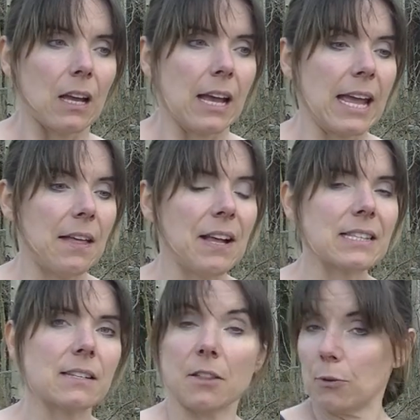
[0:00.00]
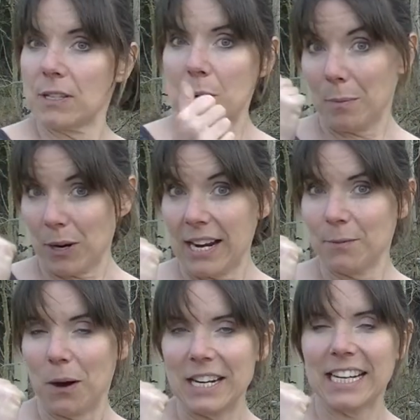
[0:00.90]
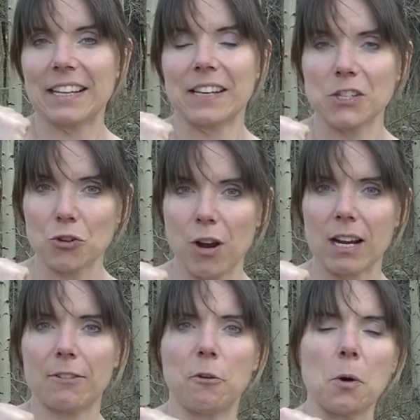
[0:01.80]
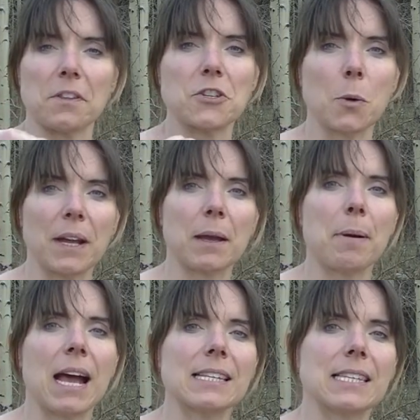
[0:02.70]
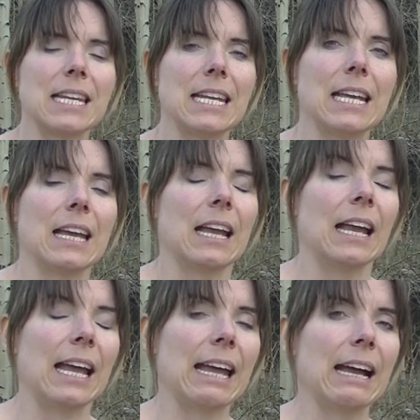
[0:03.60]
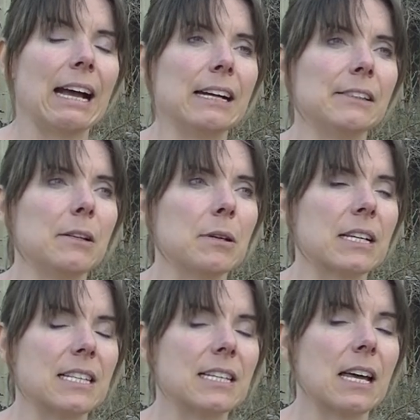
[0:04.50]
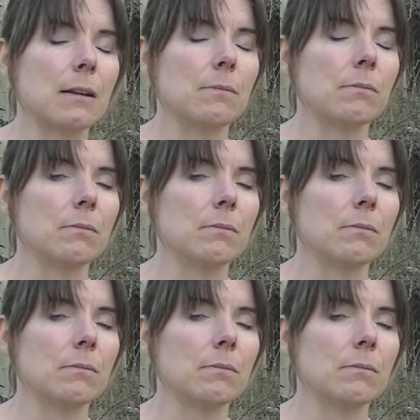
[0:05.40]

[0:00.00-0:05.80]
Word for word: and that's another reason why Brian wanted to get his truck for the towing capacity, and because he's got it.